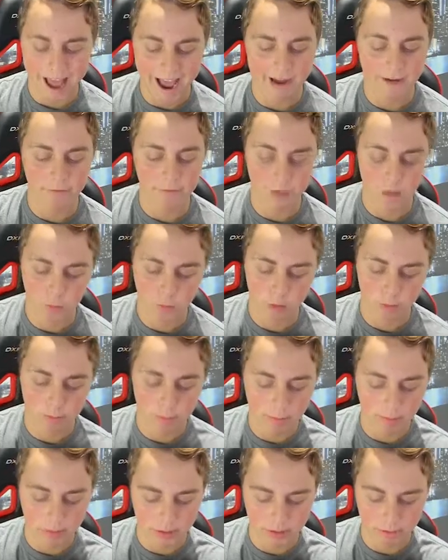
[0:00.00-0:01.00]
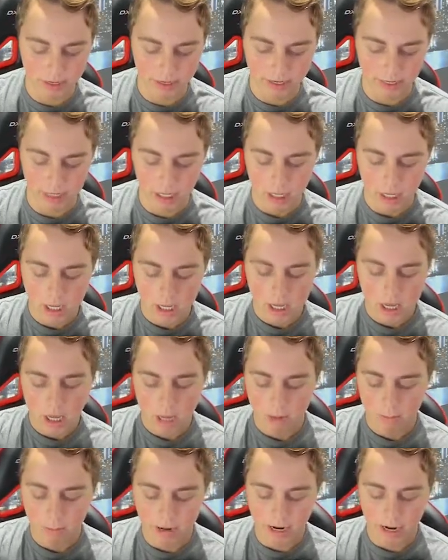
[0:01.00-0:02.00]
average what people spend.
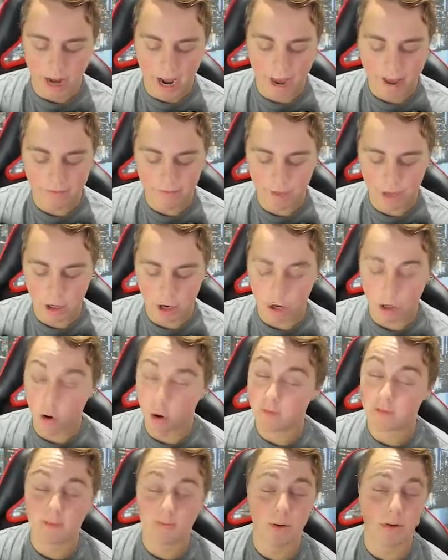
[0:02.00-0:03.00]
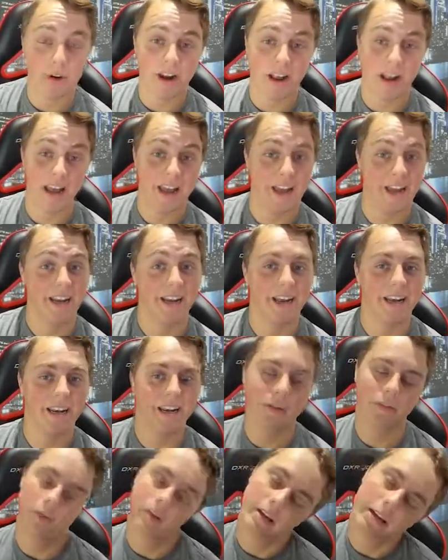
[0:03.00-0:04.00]
But I haven't gone overboard, and I
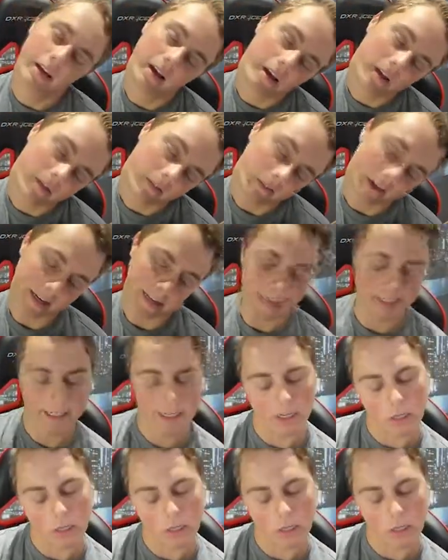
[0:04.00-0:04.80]
definitely, if I see a